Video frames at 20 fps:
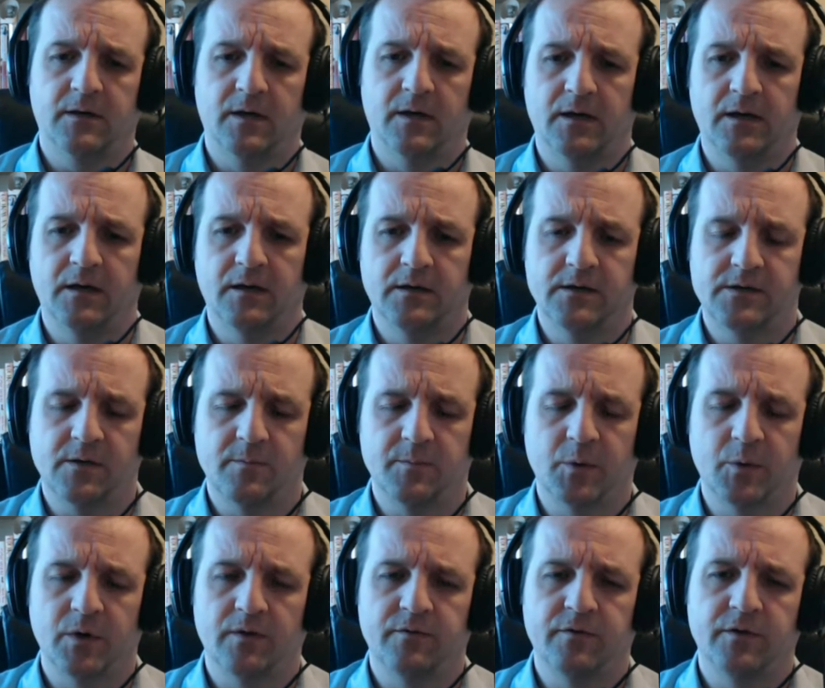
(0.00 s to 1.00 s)
at some
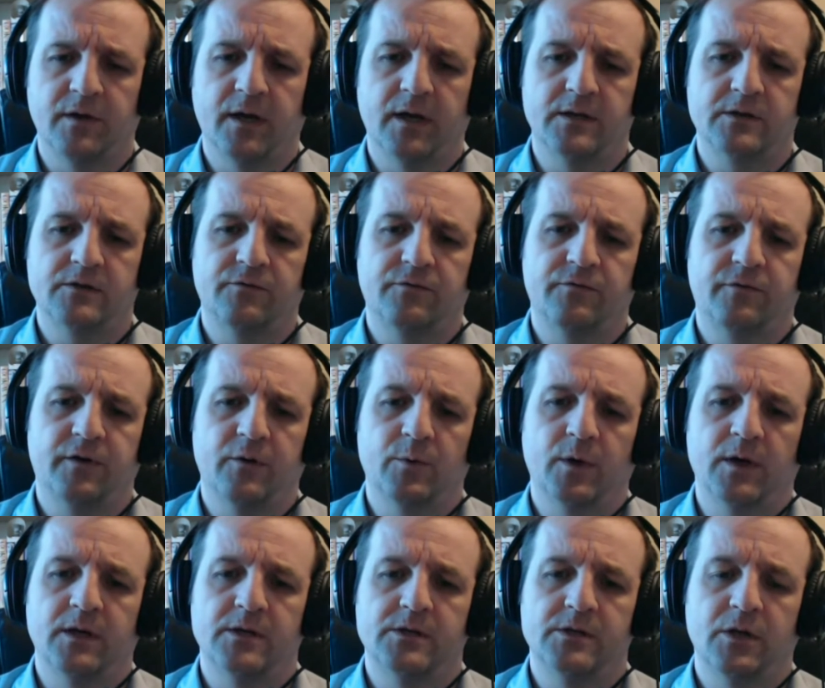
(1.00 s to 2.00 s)
point over the next few
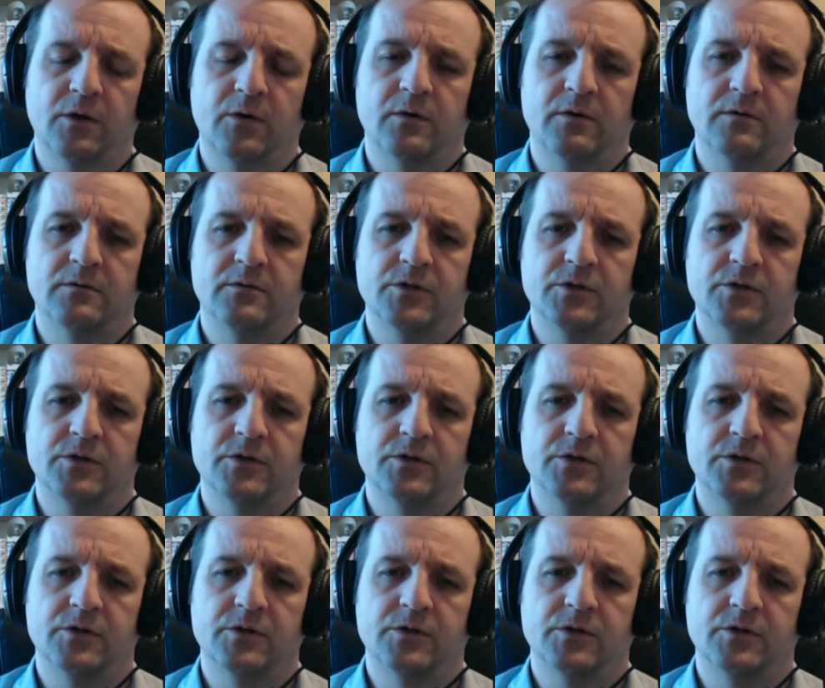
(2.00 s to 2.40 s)
weeks you can